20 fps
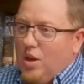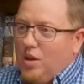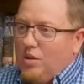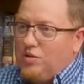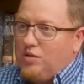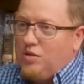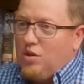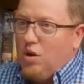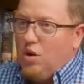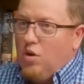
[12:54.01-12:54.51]

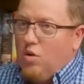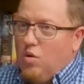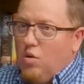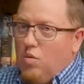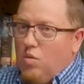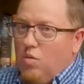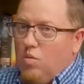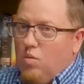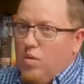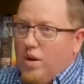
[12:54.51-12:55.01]

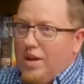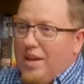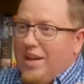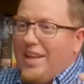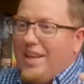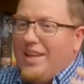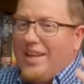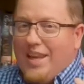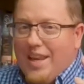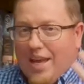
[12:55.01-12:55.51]
so
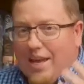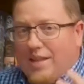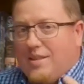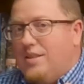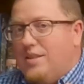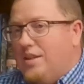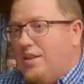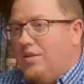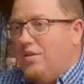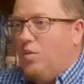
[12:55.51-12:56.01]

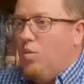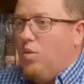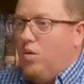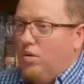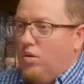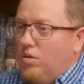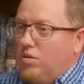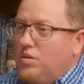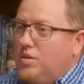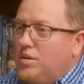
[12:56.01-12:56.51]
connected in the
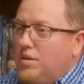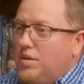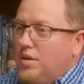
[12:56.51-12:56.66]
world.